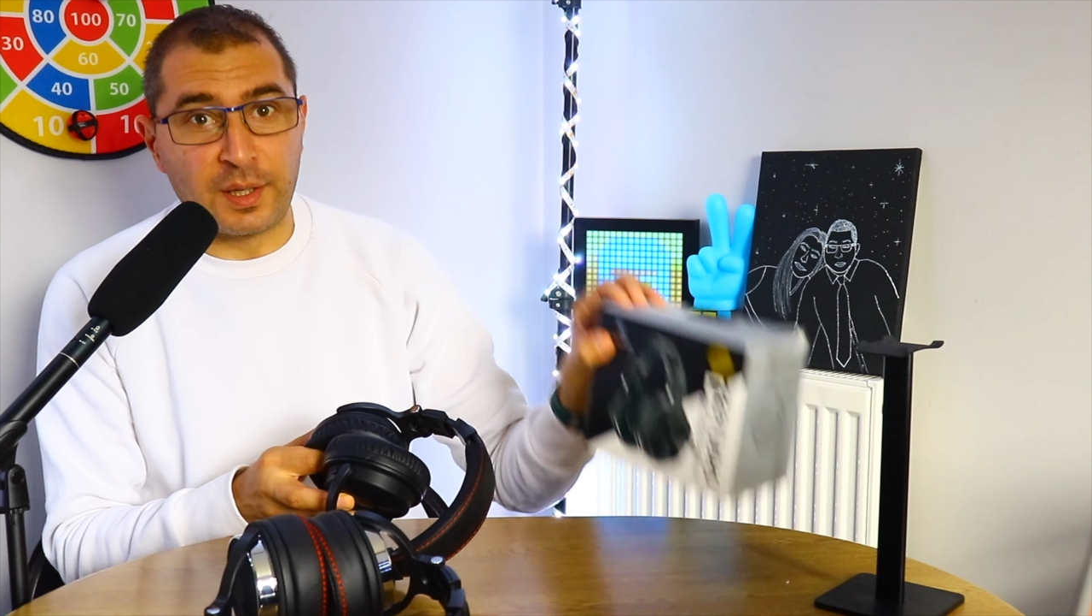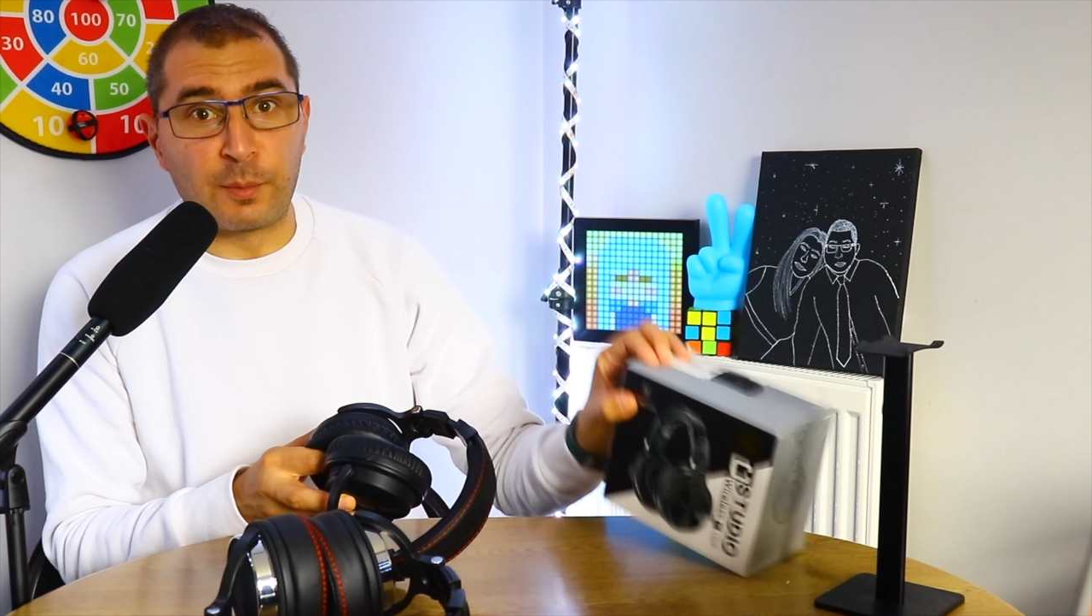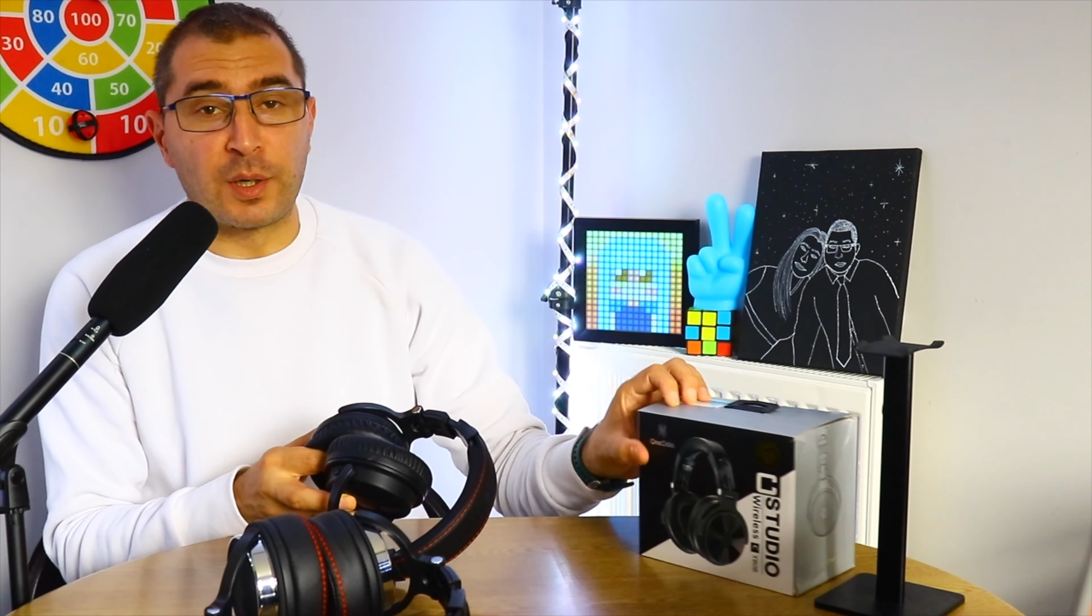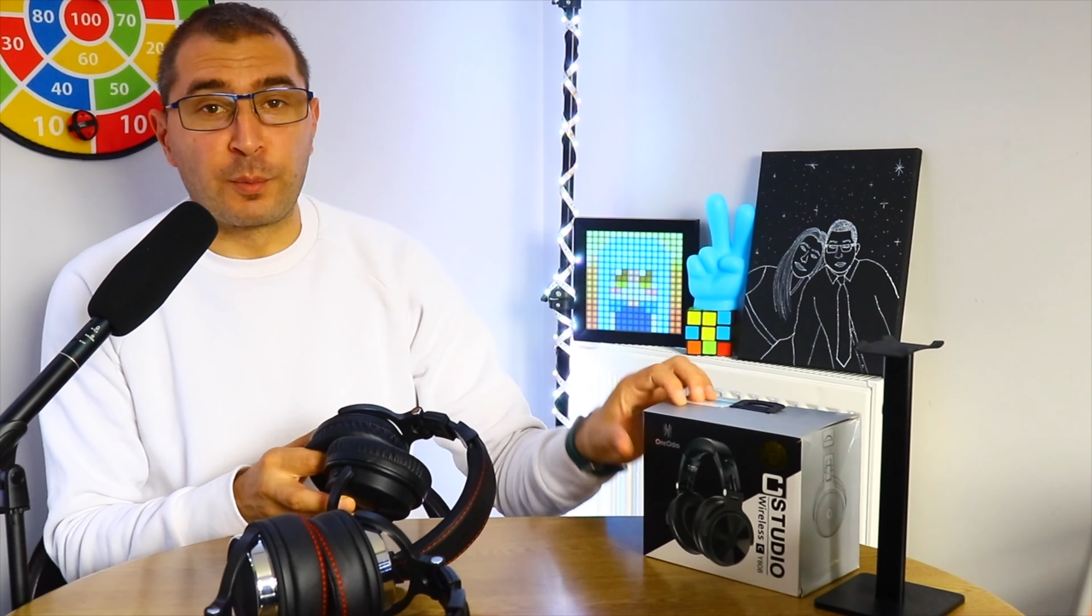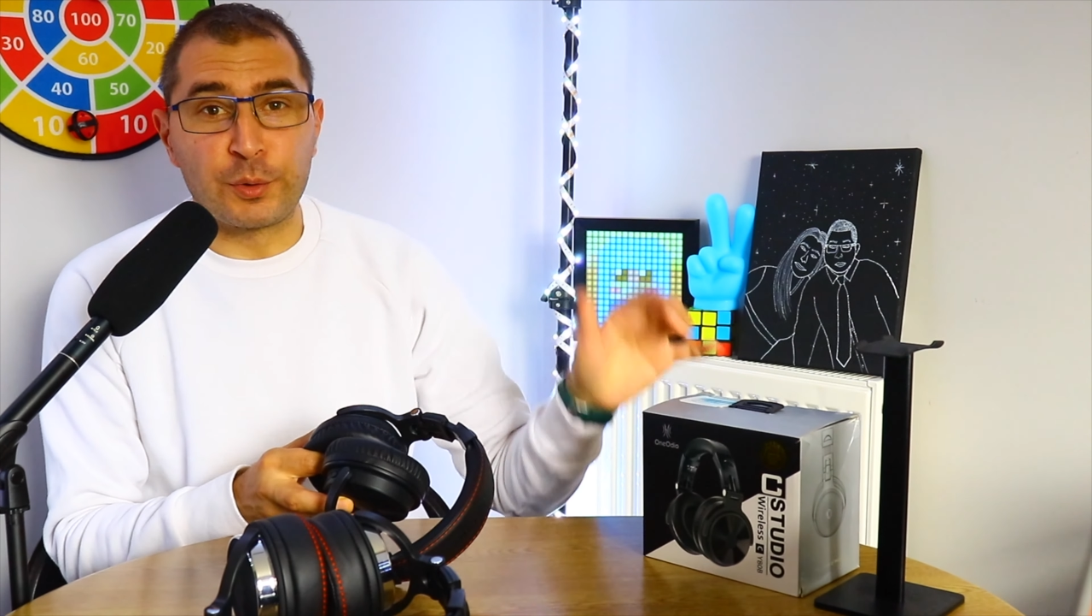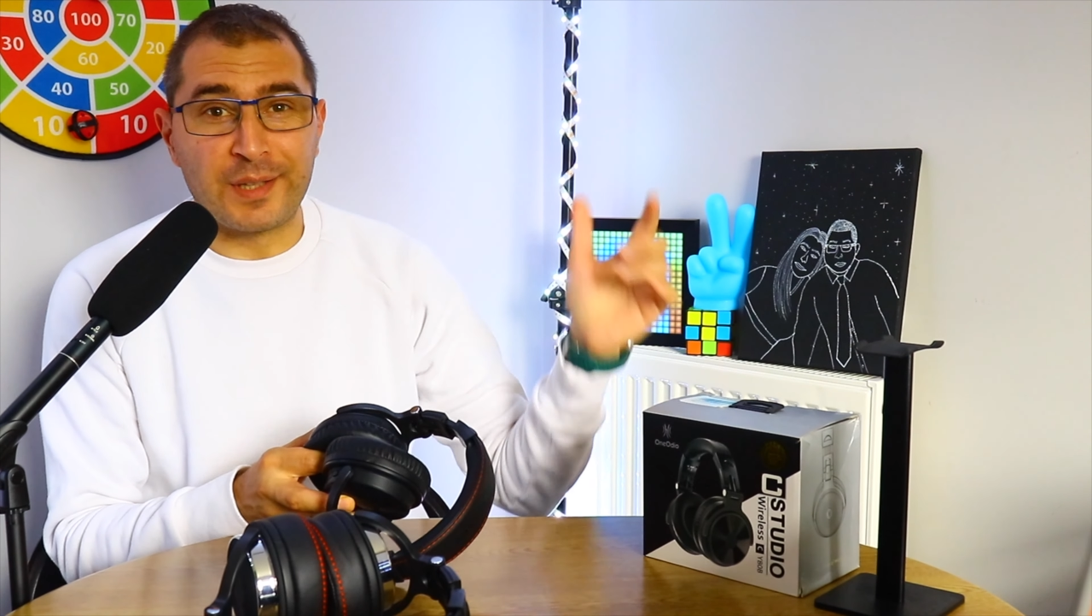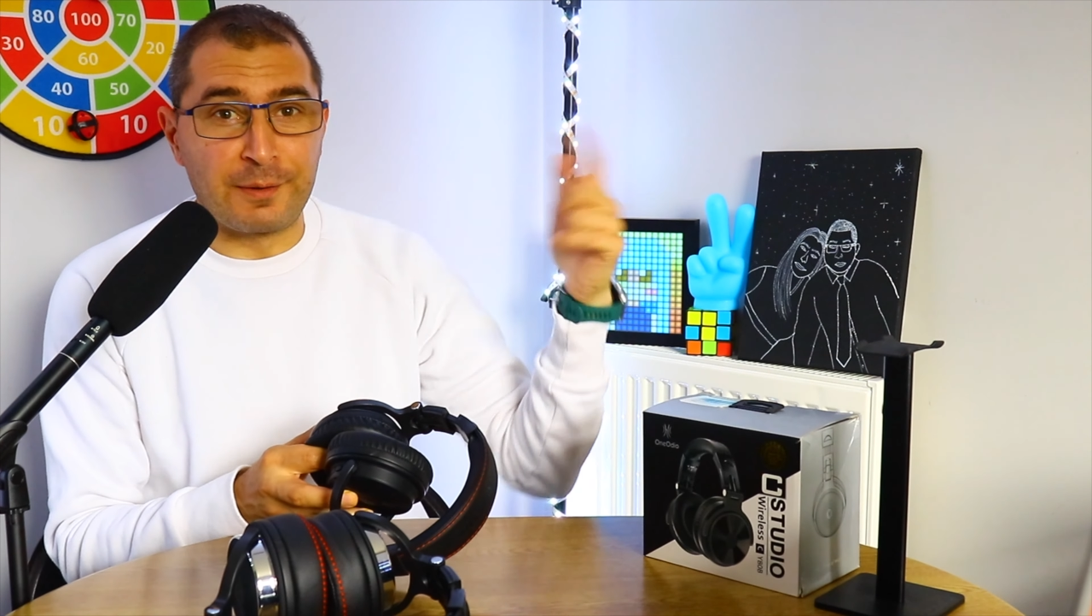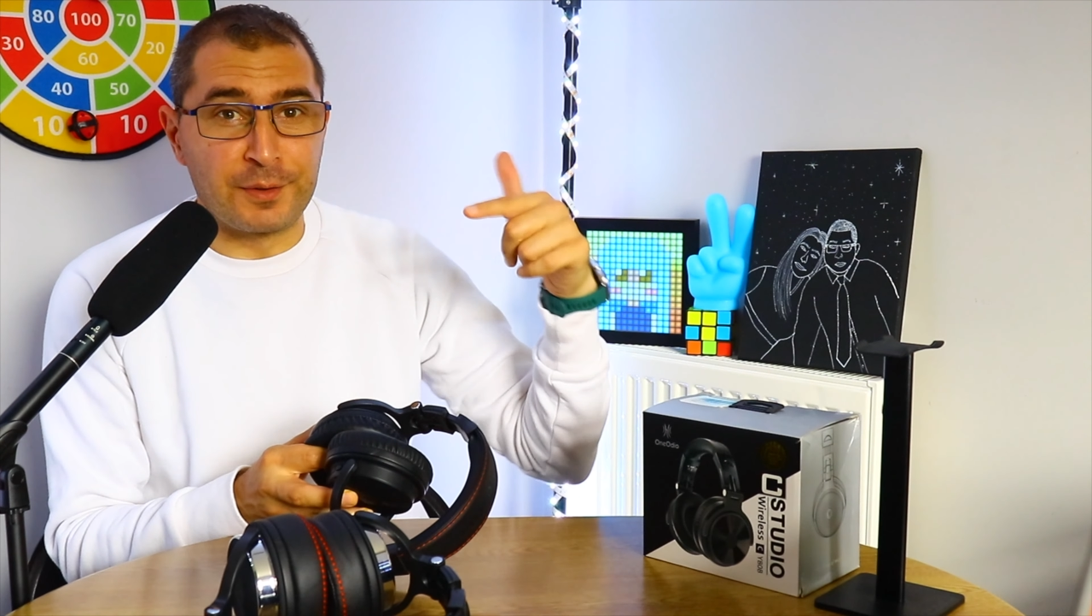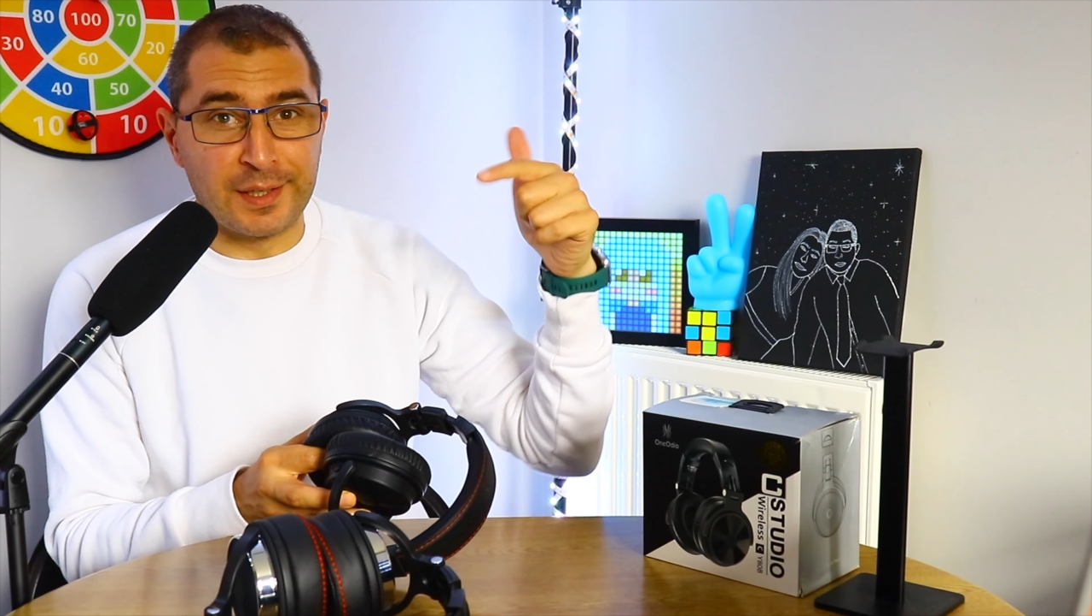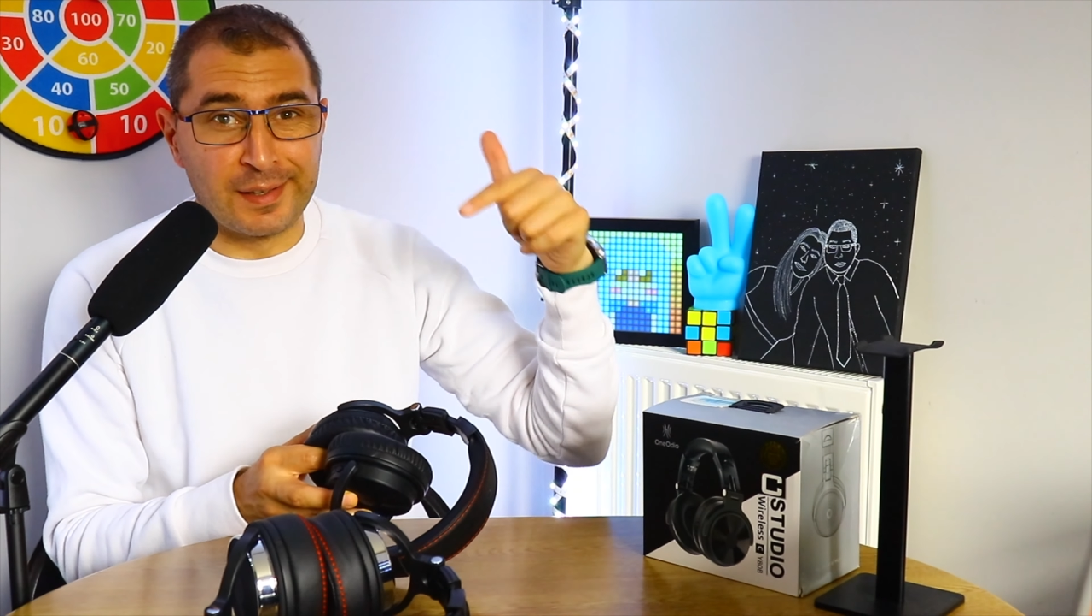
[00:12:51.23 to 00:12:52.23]
I'm gonna put
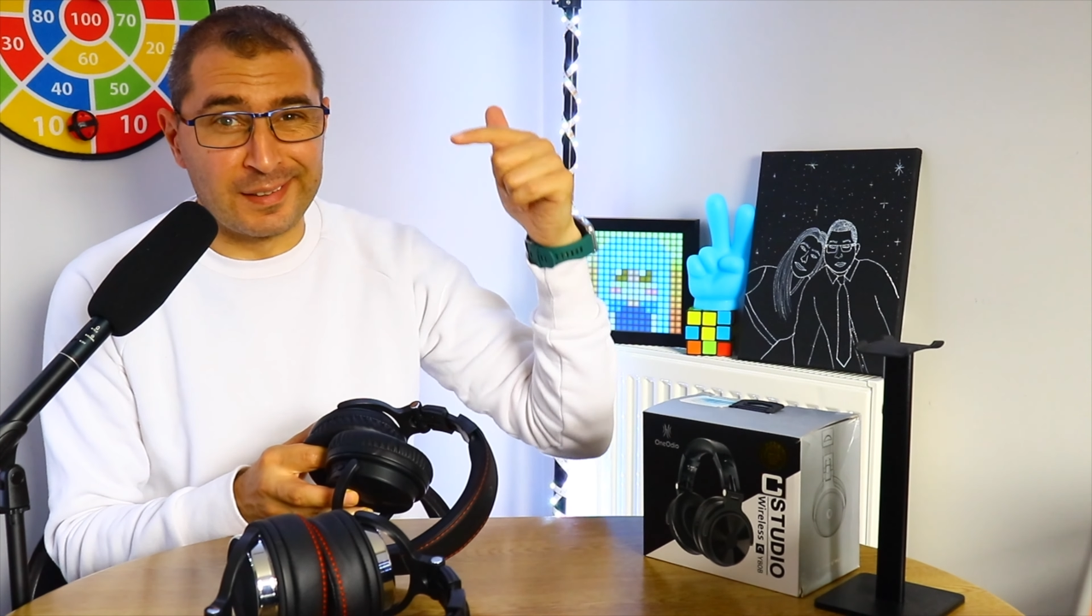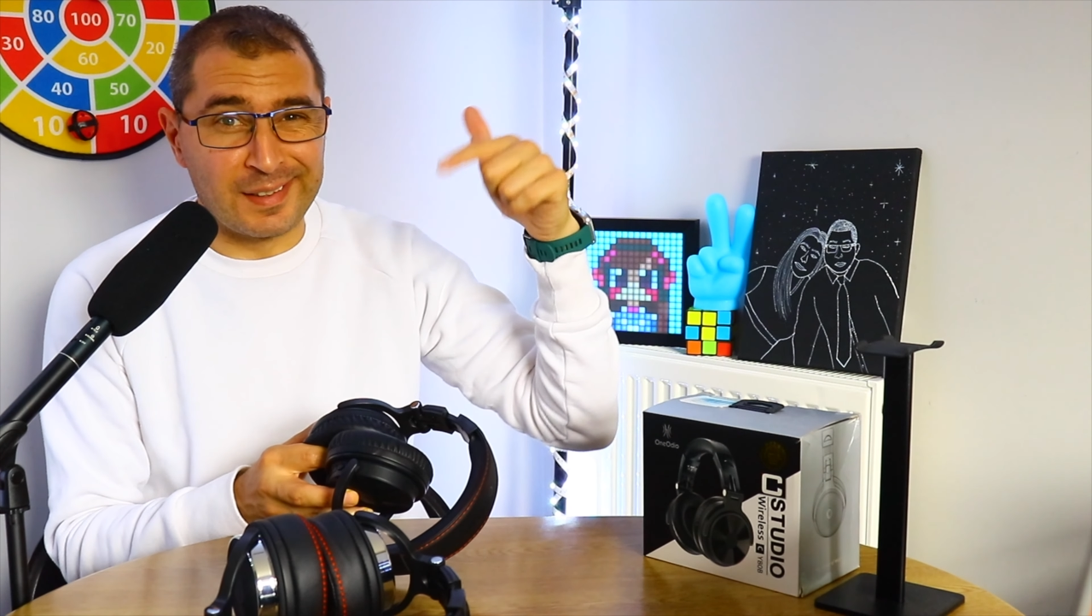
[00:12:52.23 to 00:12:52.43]
everything